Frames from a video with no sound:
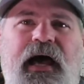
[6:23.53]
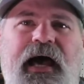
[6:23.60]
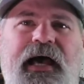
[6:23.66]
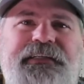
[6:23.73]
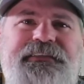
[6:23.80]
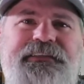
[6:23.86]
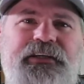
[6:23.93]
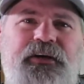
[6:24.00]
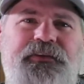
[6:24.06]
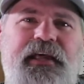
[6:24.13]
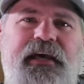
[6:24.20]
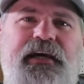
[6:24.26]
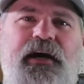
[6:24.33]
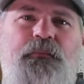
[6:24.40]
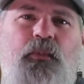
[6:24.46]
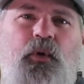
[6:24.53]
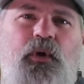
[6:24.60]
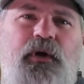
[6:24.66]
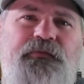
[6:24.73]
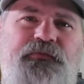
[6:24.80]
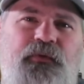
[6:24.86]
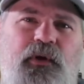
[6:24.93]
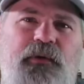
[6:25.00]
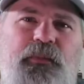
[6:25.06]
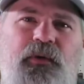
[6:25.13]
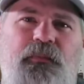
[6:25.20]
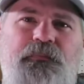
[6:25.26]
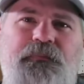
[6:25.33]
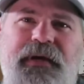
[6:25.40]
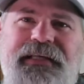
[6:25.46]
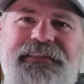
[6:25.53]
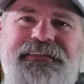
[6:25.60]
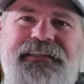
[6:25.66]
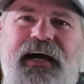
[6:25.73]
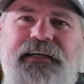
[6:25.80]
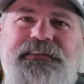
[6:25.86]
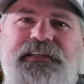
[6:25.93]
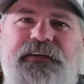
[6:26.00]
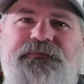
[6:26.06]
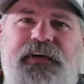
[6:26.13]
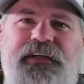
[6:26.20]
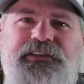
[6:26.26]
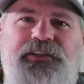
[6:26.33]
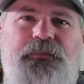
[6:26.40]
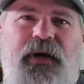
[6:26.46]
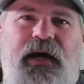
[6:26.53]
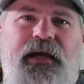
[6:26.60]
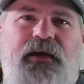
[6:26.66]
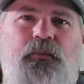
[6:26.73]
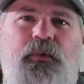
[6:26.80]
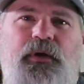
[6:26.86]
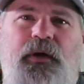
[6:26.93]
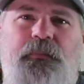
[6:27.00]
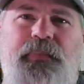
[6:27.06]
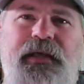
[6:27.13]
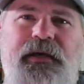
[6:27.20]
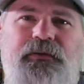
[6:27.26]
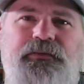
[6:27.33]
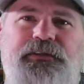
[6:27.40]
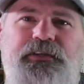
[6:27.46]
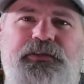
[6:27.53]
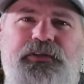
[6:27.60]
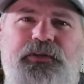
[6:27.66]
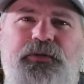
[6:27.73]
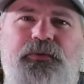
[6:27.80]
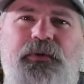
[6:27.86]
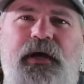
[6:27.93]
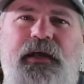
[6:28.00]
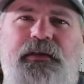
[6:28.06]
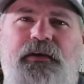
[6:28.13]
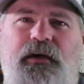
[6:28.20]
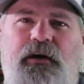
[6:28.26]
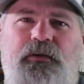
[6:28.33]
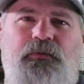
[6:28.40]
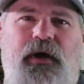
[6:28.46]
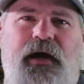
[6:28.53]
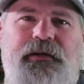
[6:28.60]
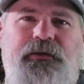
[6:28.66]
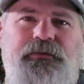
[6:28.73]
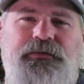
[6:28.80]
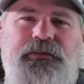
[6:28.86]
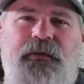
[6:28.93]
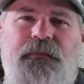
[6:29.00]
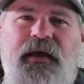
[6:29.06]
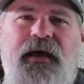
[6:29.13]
I still think a more affordable mid-sized adventure bike will appeal to new and young riders,